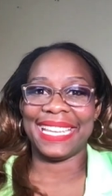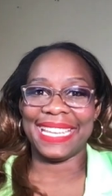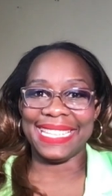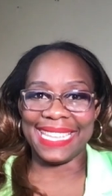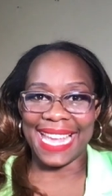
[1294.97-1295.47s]

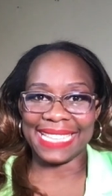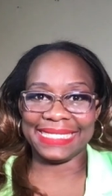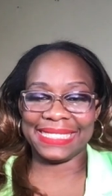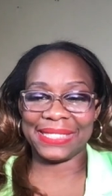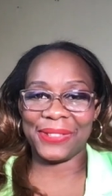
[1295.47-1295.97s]

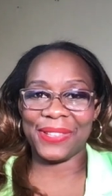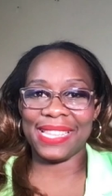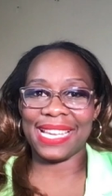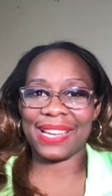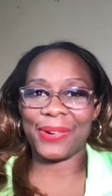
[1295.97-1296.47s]
Yes. So
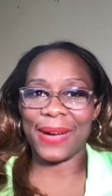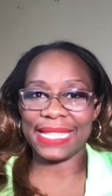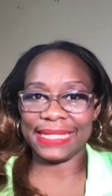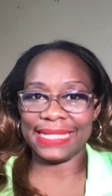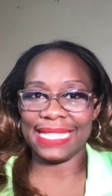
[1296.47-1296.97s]
the
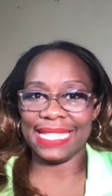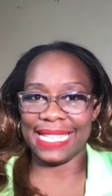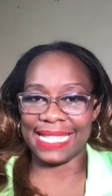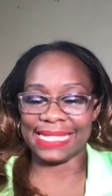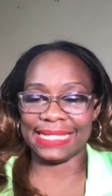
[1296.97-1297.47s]
question
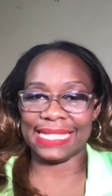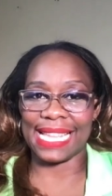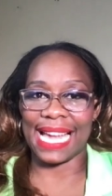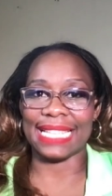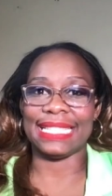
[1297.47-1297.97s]
is
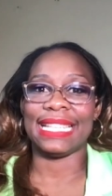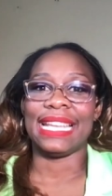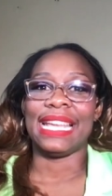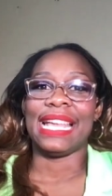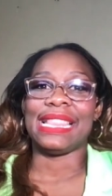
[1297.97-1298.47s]
that
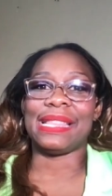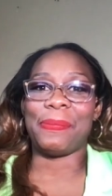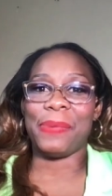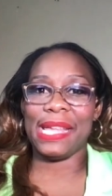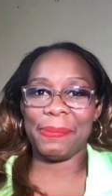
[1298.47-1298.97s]
the
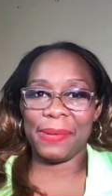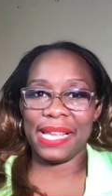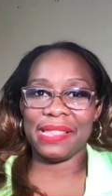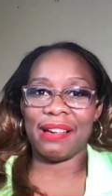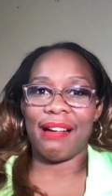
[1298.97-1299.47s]
people
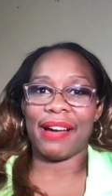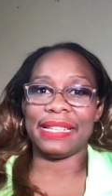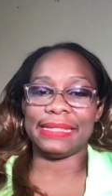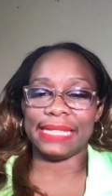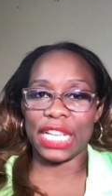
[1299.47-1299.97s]
in the
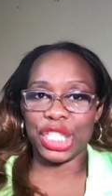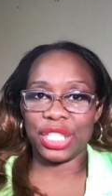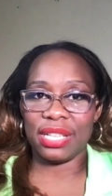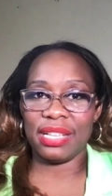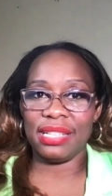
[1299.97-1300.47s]

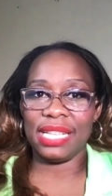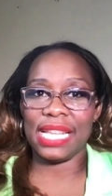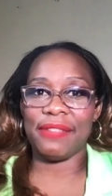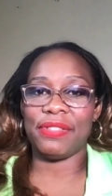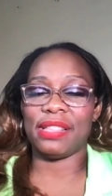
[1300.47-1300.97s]
organization,
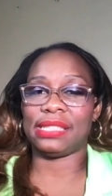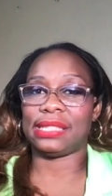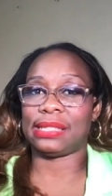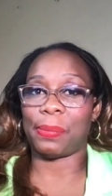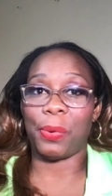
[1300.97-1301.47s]
even the
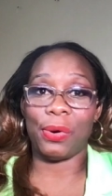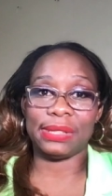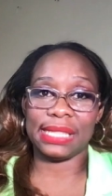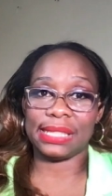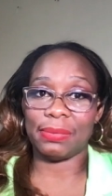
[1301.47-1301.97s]

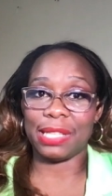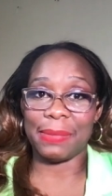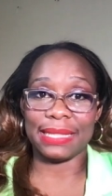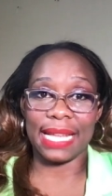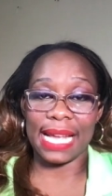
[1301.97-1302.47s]
supposed subject
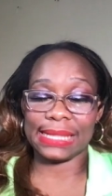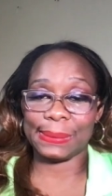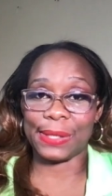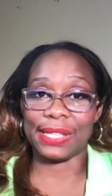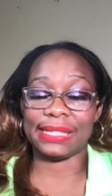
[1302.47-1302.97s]
matter
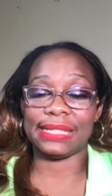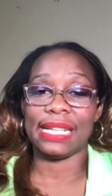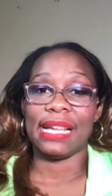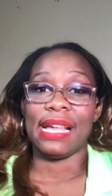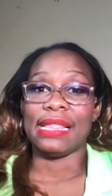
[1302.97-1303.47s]
experts,
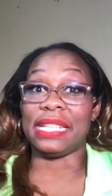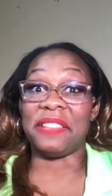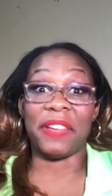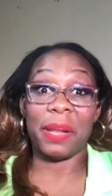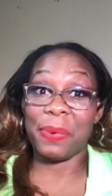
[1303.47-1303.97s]
the
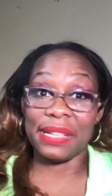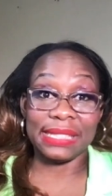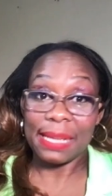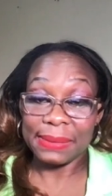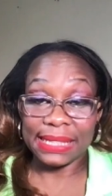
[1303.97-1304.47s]
developers
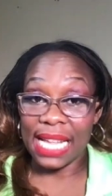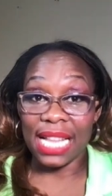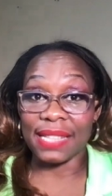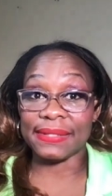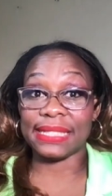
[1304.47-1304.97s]

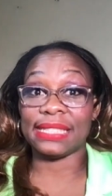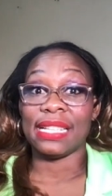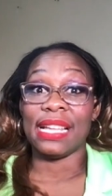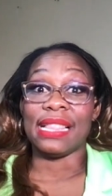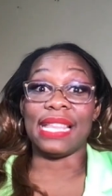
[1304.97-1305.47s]
themselves,
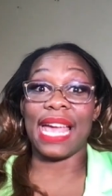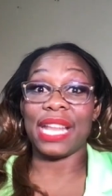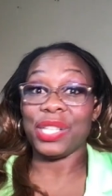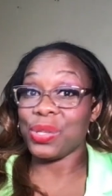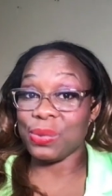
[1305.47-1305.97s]
the
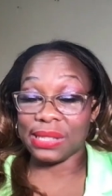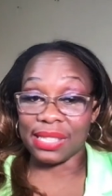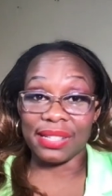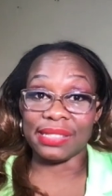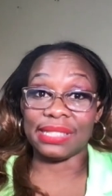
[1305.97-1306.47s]
end
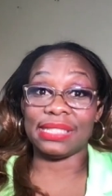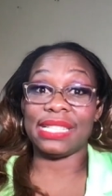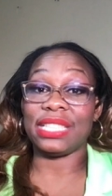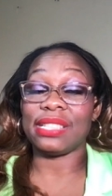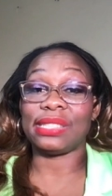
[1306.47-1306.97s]
users,
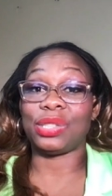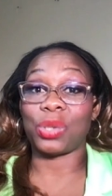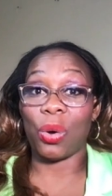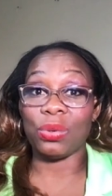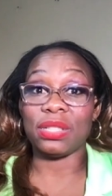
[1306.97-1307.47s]
they just
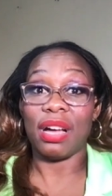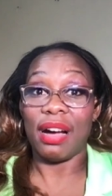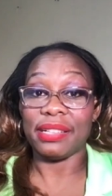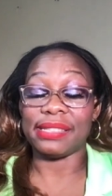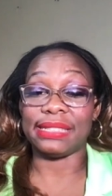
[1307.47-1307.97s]
don't
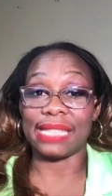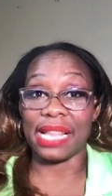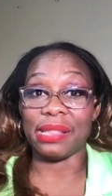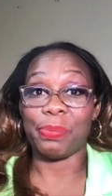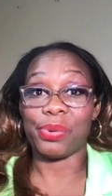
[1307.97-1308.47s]

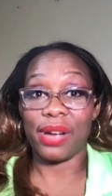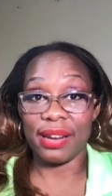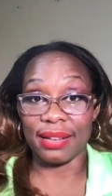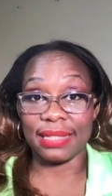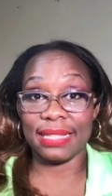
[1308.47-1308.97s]
understand the
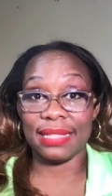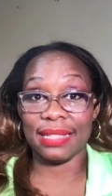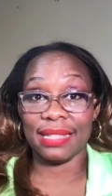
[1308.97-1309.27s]
product.